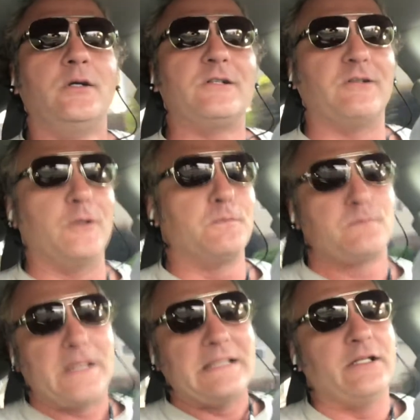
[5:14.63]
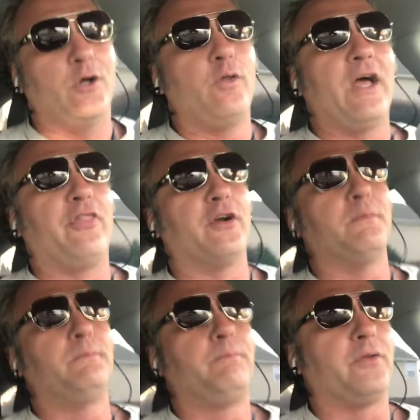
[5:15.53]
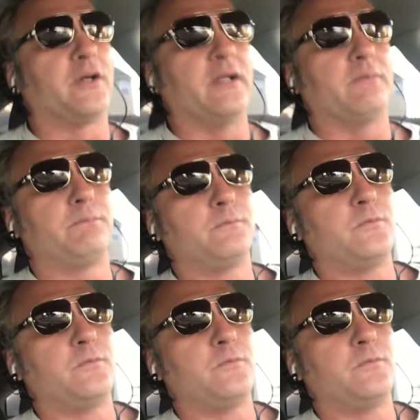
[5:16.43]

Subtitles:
So they didn't know that. They're going to